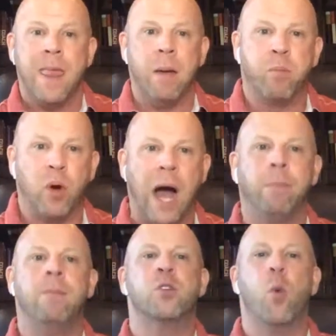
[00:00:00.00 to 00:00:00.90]
And
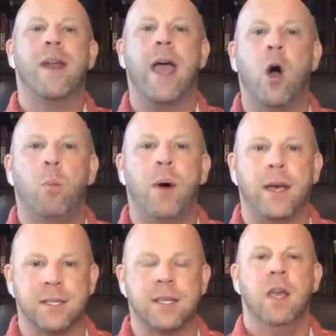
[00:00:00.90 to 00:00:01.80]
problems are what help
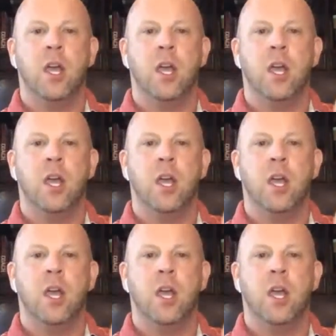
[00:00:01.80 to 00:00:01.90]
us